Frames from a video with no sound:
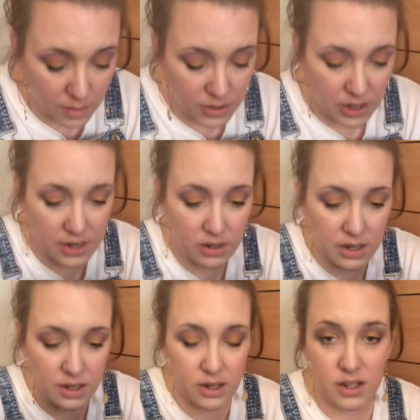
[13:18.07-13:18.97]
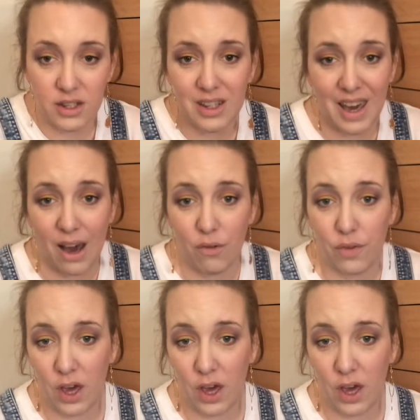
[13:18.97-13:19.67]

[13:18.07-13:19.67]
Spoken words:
So it doesn't count for